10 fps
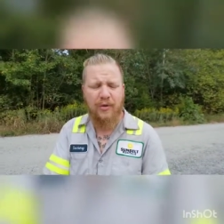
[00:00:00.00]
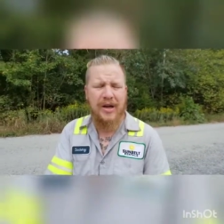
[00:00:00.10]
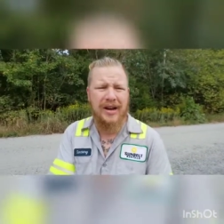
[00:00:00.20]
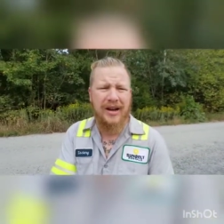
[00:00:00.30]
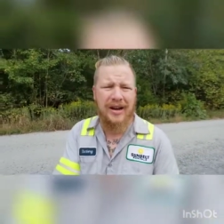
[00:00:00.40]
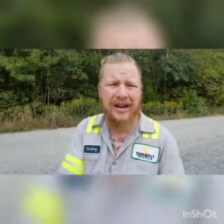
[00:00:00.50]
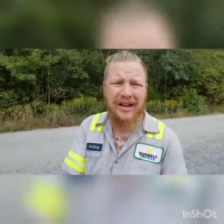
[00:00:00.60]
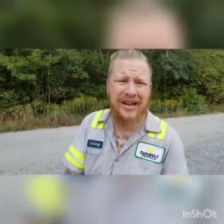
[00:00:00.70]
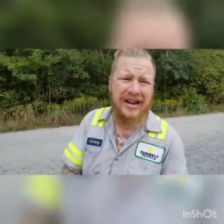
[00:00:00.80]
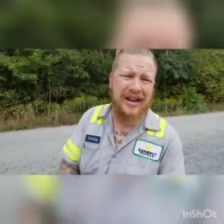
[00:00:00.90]
when
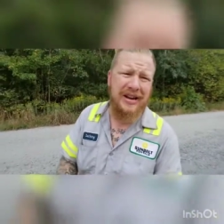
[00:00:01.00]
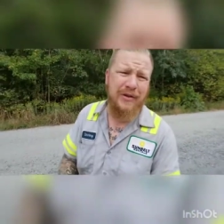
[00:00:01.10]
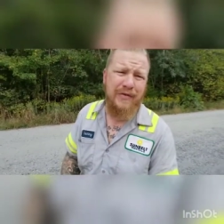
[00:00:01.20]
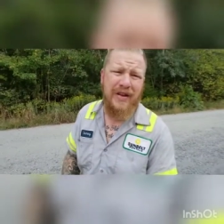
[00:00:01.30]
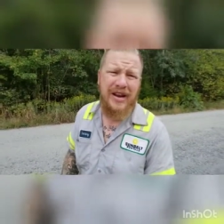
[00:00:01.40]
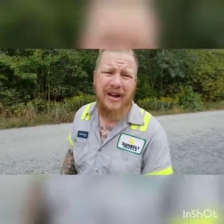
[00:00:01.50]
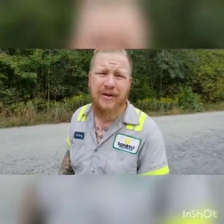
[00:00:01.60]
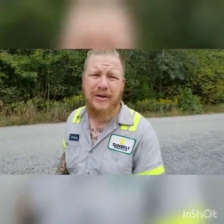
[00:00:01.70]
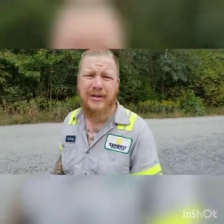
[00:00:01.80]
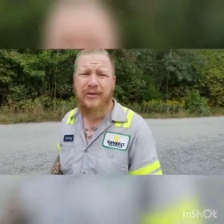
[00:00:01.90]
any new video
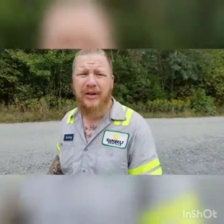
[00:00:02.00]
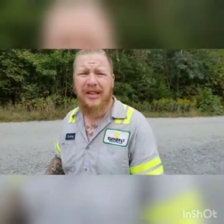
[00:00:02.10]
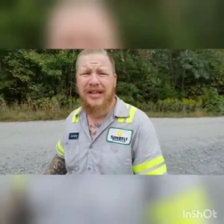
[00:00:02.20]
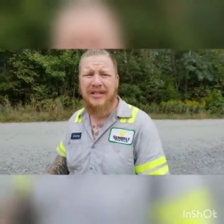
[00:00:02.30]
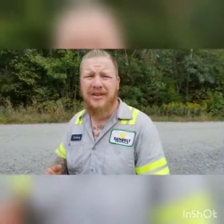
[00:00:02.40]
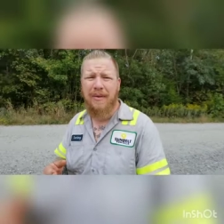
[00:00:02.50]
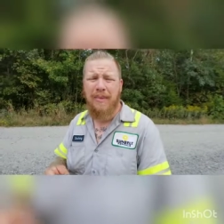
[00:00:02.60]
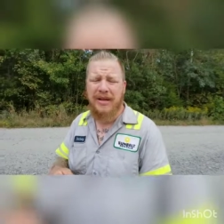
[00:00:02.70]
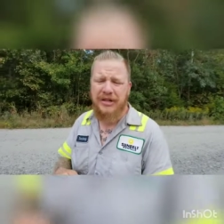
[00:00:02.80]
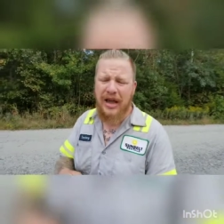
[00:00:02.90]
is released on
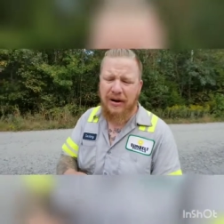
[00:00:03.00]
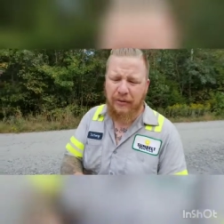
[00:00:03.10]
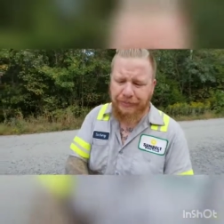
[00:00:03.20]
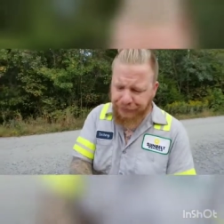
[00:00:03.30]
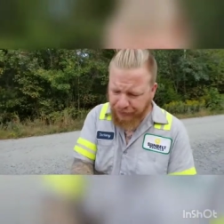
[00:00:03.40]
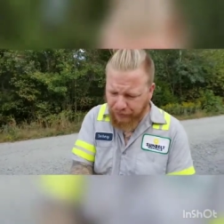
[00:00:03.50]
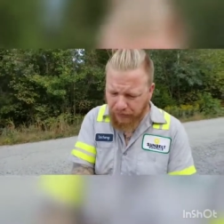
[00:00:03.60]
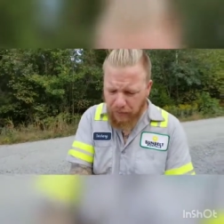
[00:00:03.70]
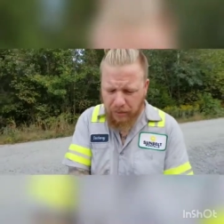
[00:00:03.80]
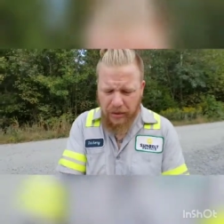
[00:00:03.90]
my channel.
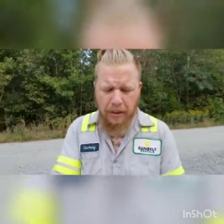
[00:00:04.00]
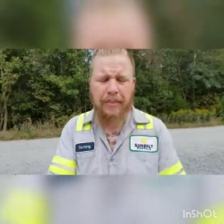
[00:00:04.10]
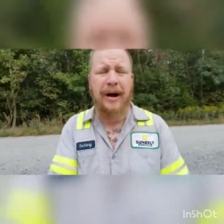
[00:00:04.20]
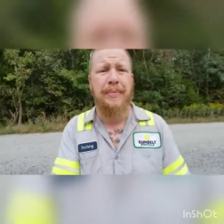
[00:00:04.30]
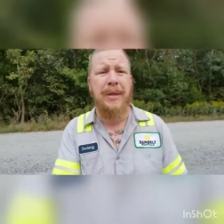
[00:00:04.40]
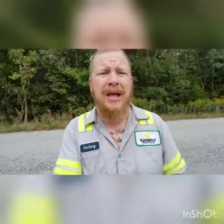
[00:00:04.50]
But